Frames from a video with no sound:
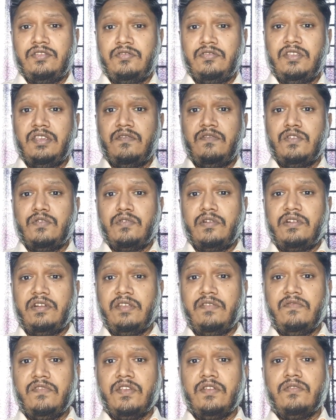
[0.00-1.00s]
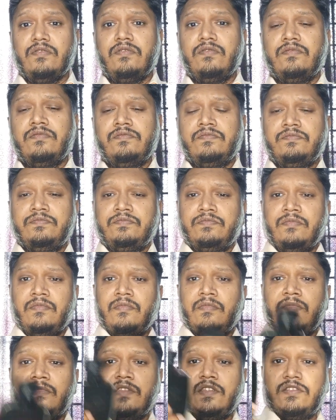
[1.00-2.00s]
to give you a review.
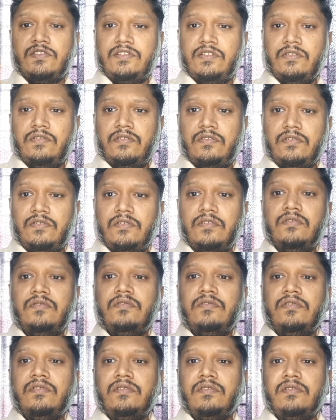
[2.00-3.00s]
So